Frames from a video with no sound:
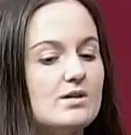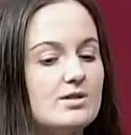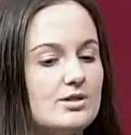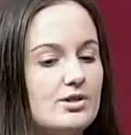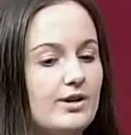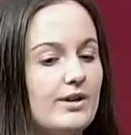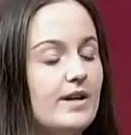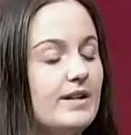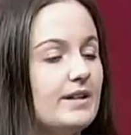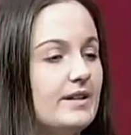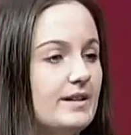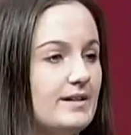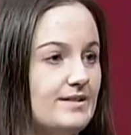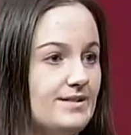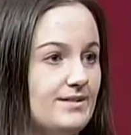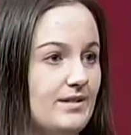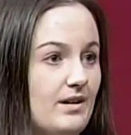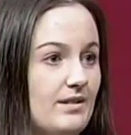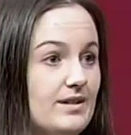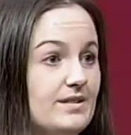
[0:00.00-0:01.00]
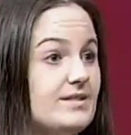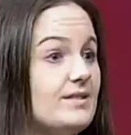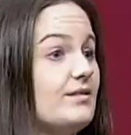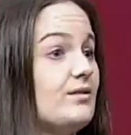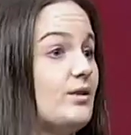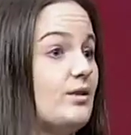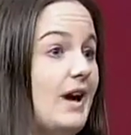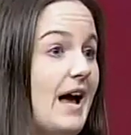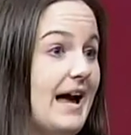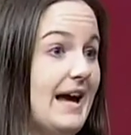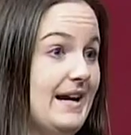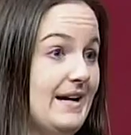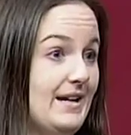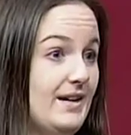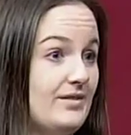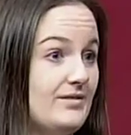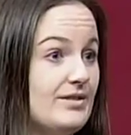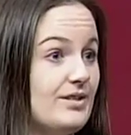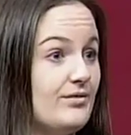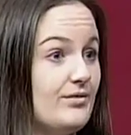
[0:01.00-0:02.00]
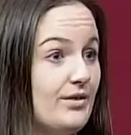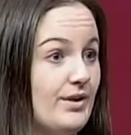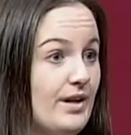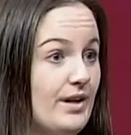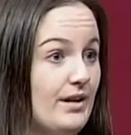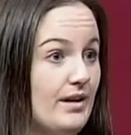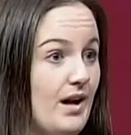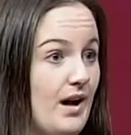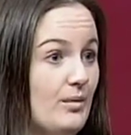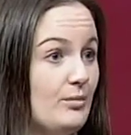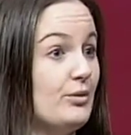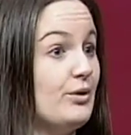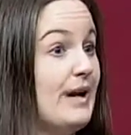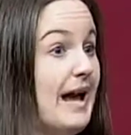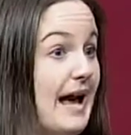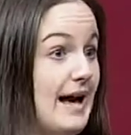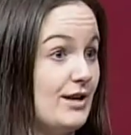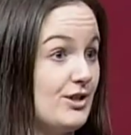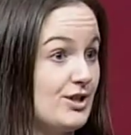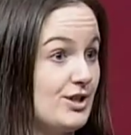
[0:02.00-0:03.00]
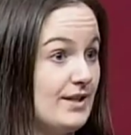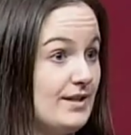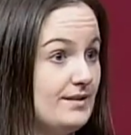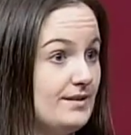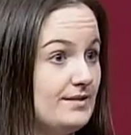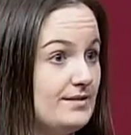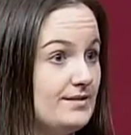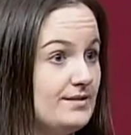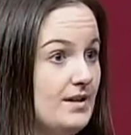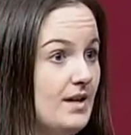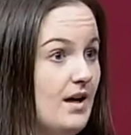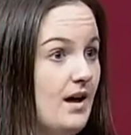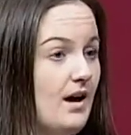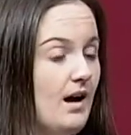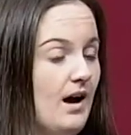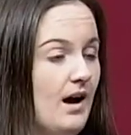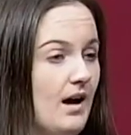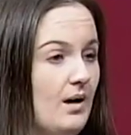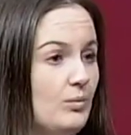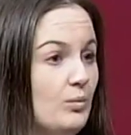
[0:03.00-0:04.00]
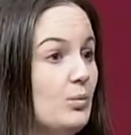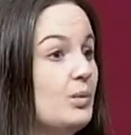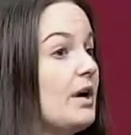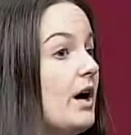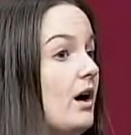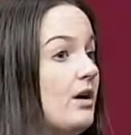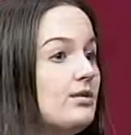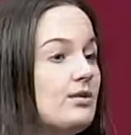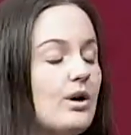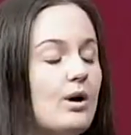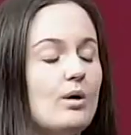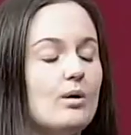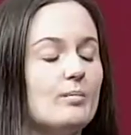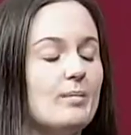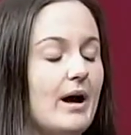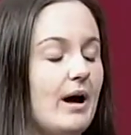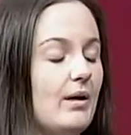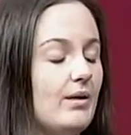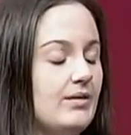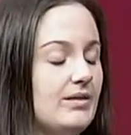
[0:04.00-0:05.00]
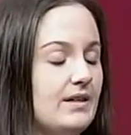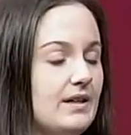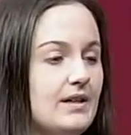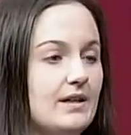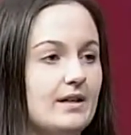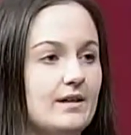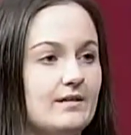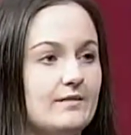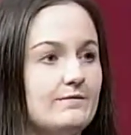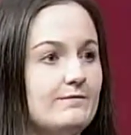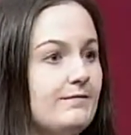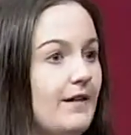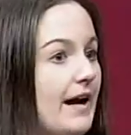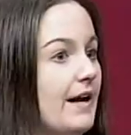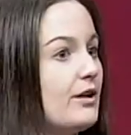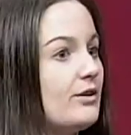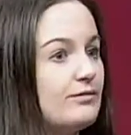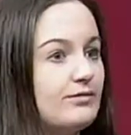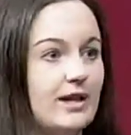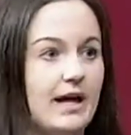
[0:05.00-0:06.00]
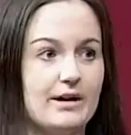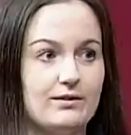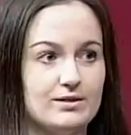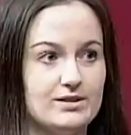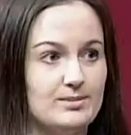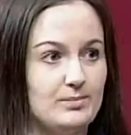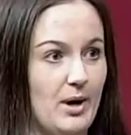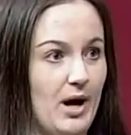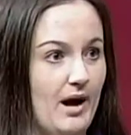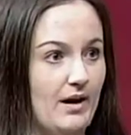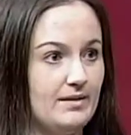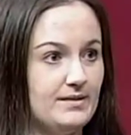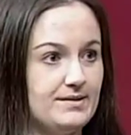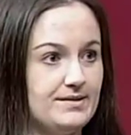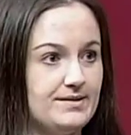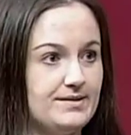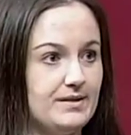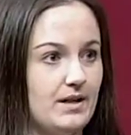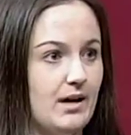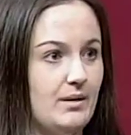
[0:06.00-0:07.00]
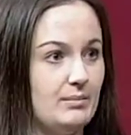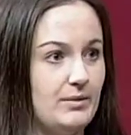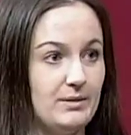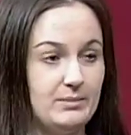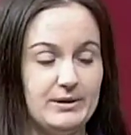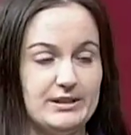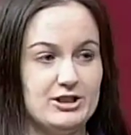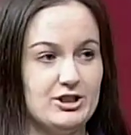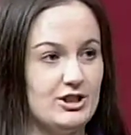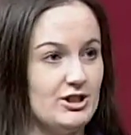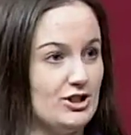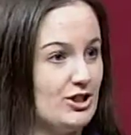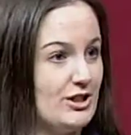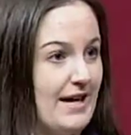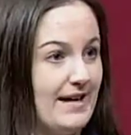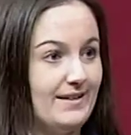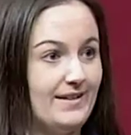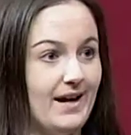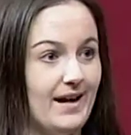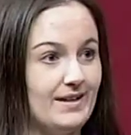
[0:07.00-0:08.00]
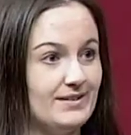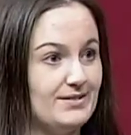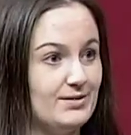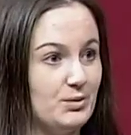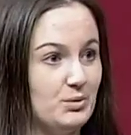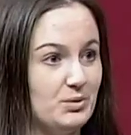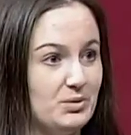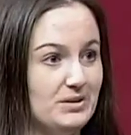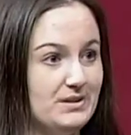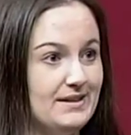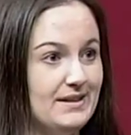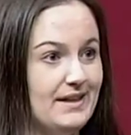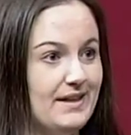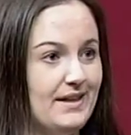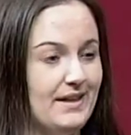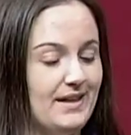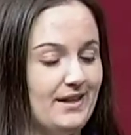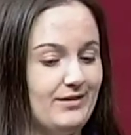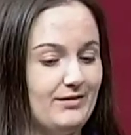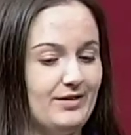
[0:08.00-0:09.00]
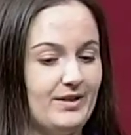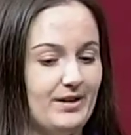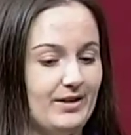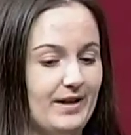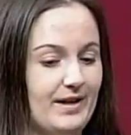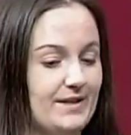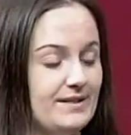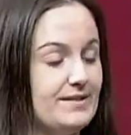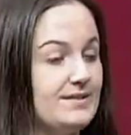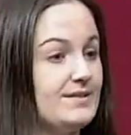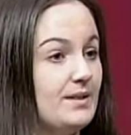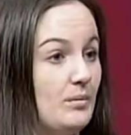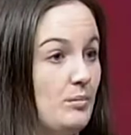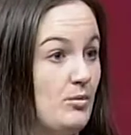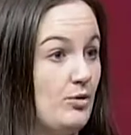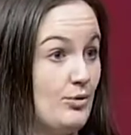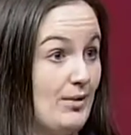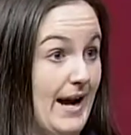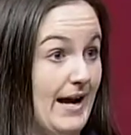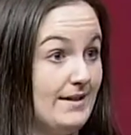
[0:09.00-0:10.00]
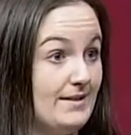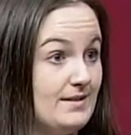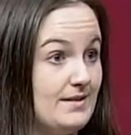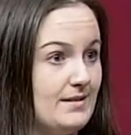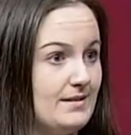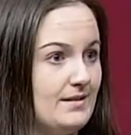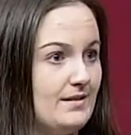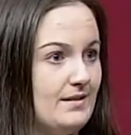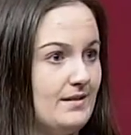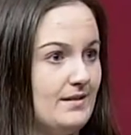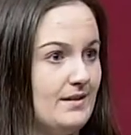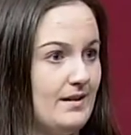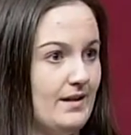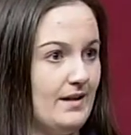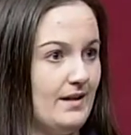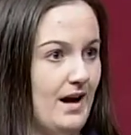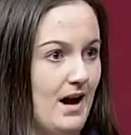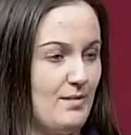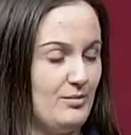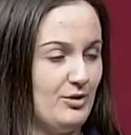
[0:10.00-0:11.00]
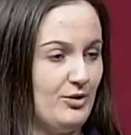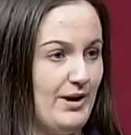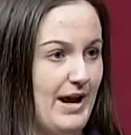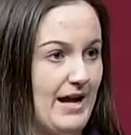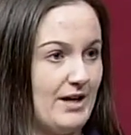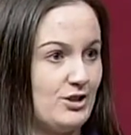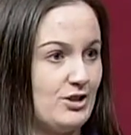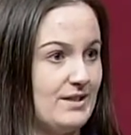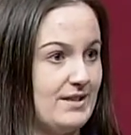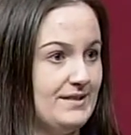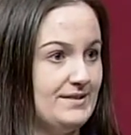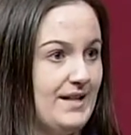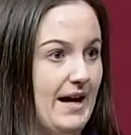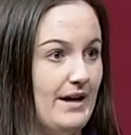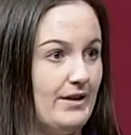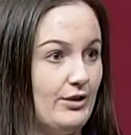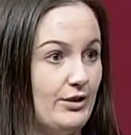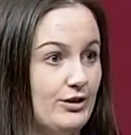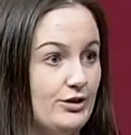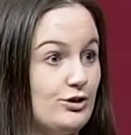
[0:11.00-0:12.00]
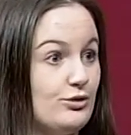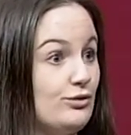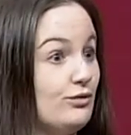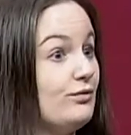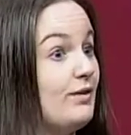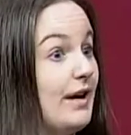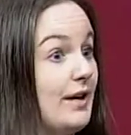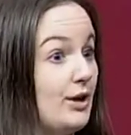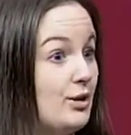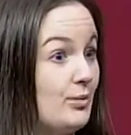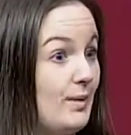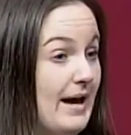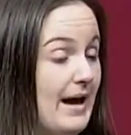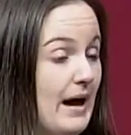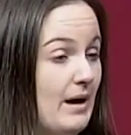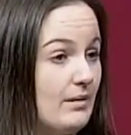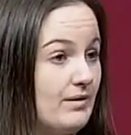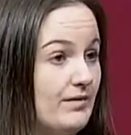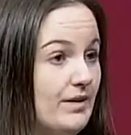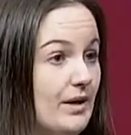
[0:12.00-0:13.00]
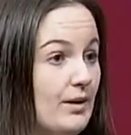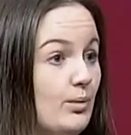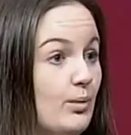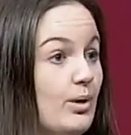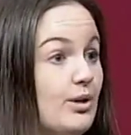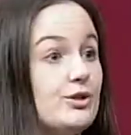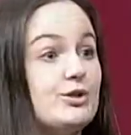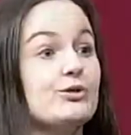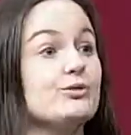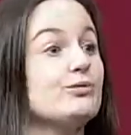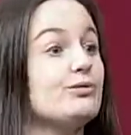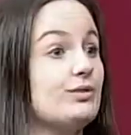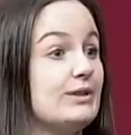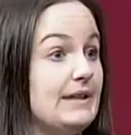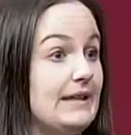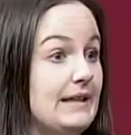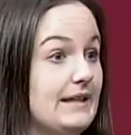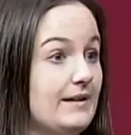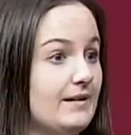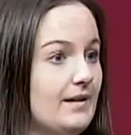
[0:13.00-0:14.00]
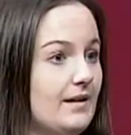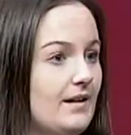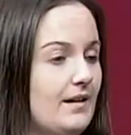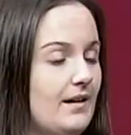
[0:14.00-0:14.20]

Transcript: During the assault, there's a variety of different reactions. We all know about the fight or flight response. We teach that in high school. If there is some threat, the common reaction is either to fight your way out of it or to flee.